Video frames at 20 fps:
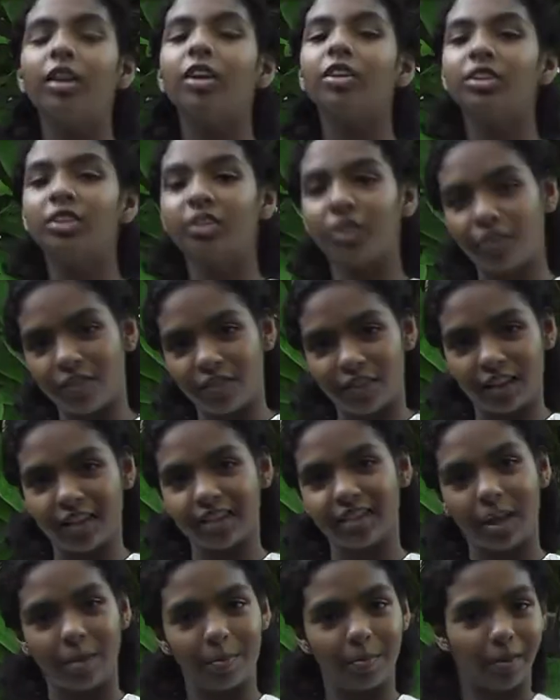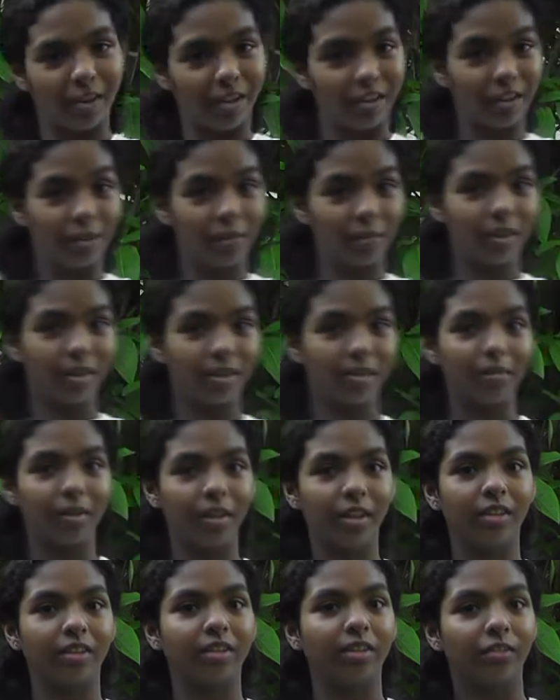Lots of things happen in the world
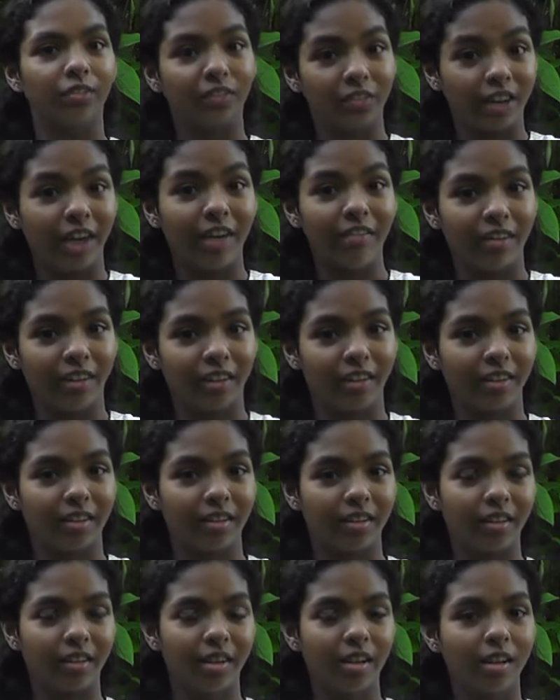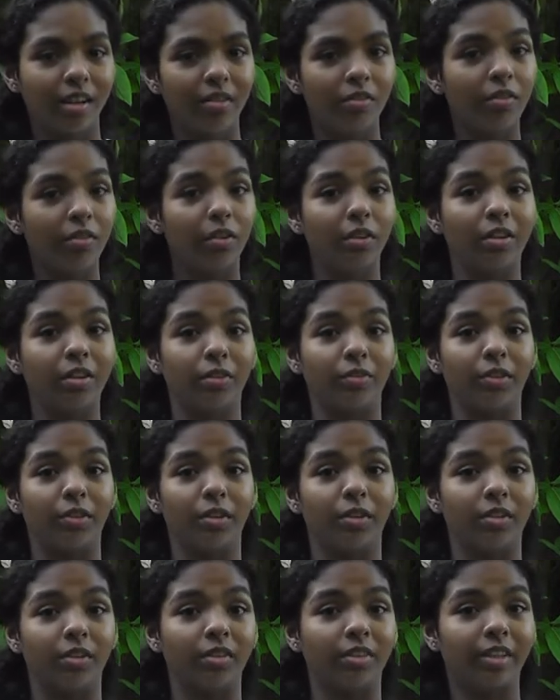because of gravity. Water
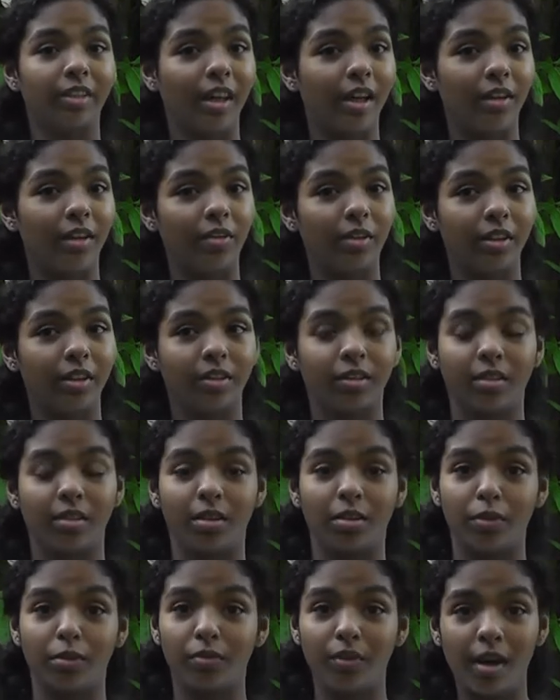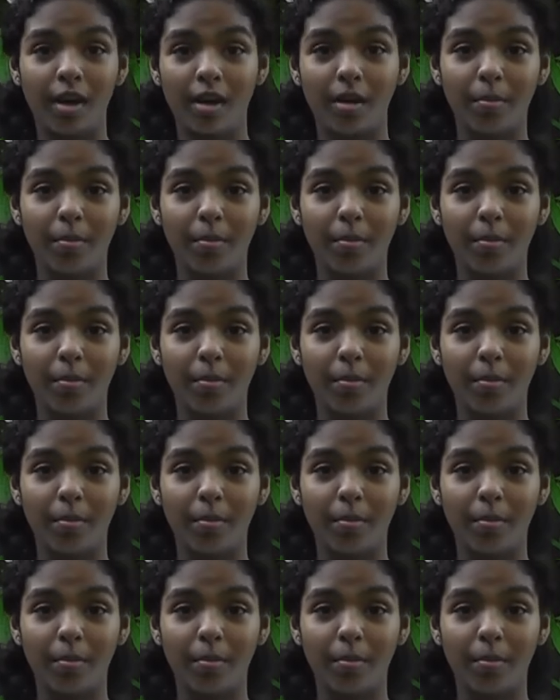flows down instead of